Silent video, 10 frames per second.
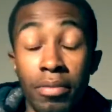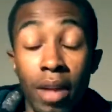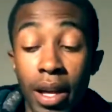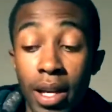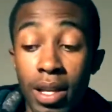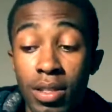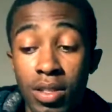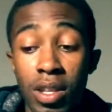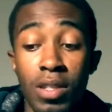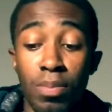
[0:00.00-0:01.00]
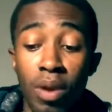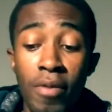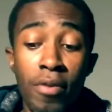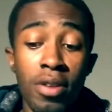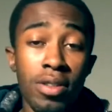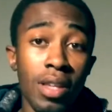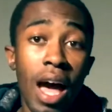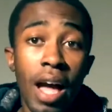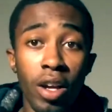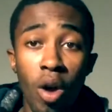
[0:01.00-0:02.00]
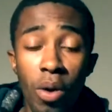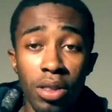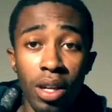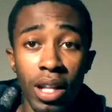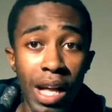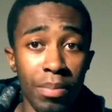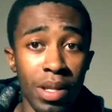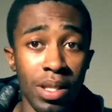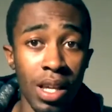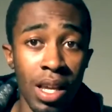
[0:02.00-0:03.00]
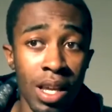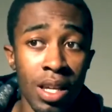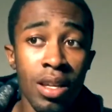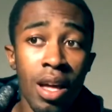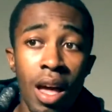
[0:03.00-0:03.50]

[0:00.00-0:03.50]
I guess, just preference, I go with the Cloud Beast King.